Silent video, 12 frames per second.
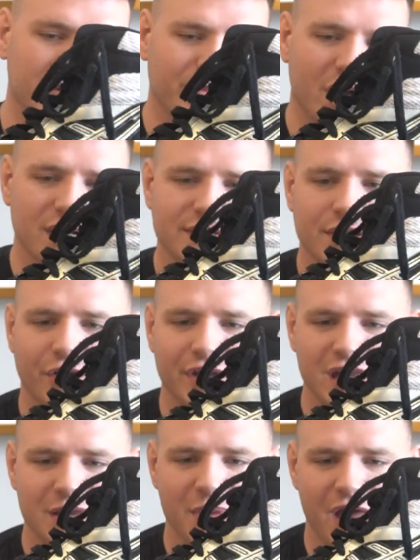bucks on
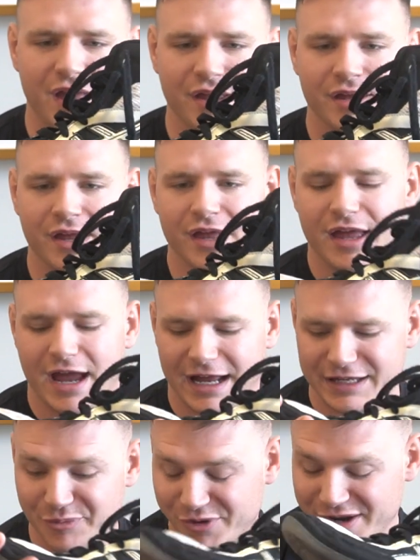eBay. I
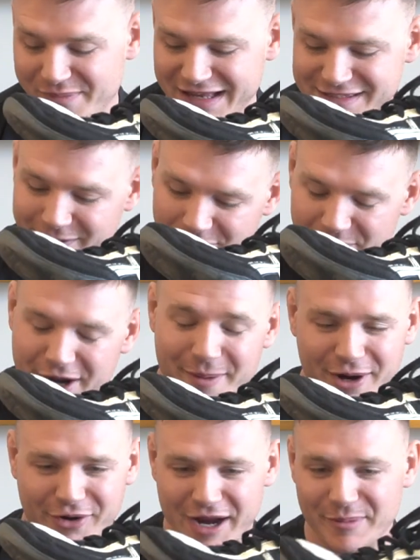didn't want to mess up the pair
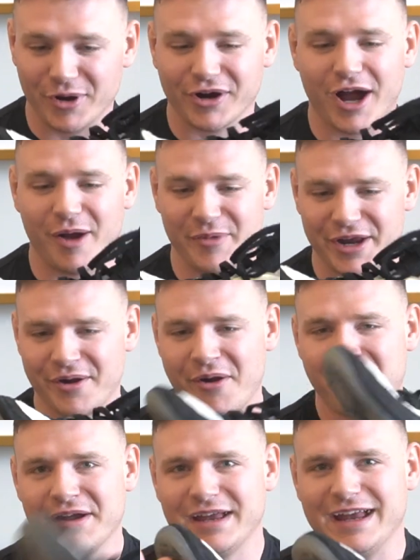my grandma got me,
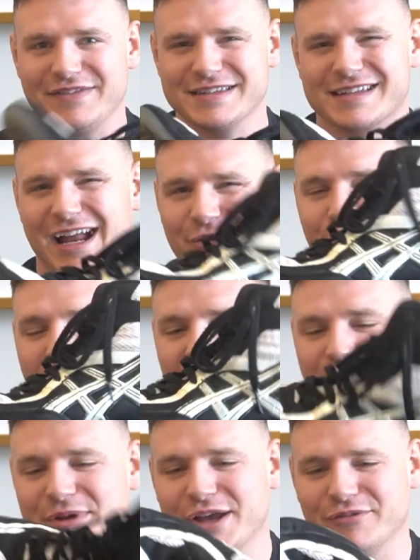and these kind of
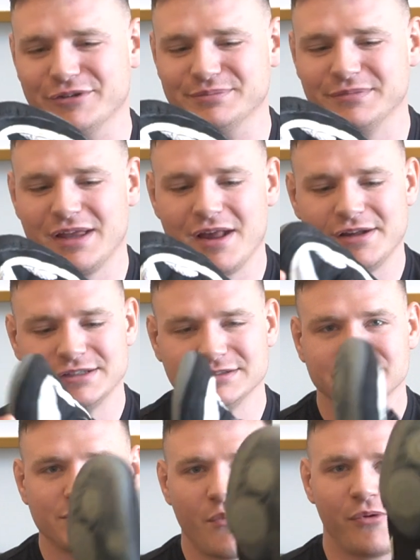reminded me of them.
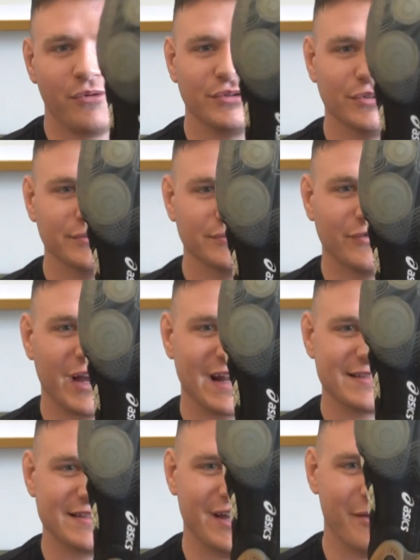Like I
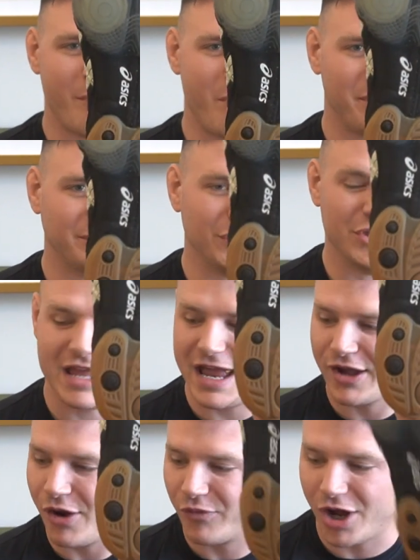said, you can't
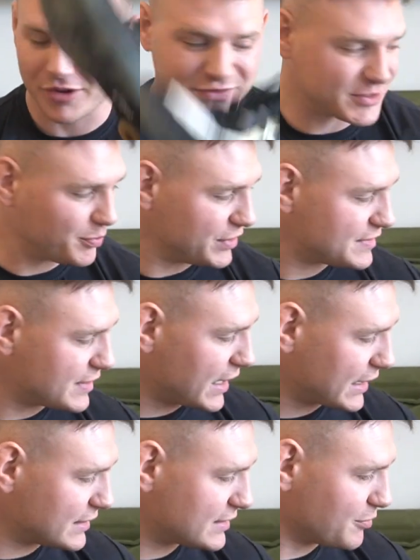go wrong with the split
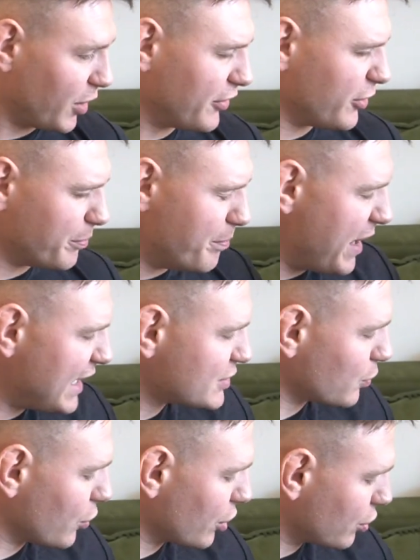seconds. Probably the best
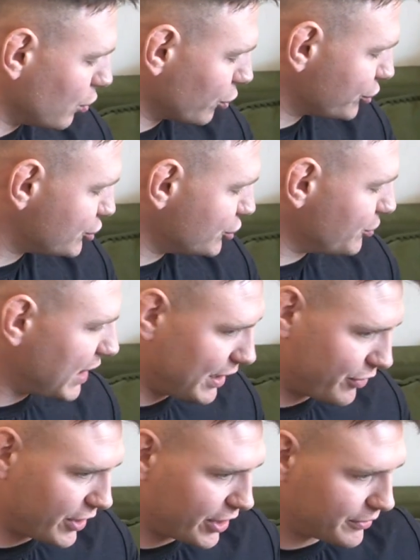workhorse shoe
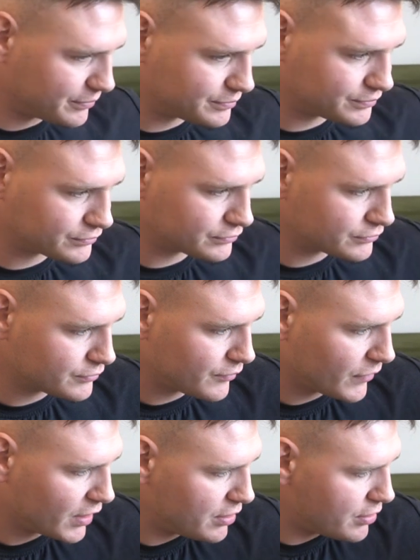out there.
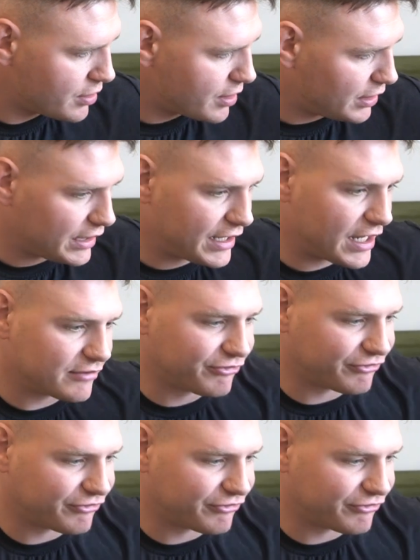And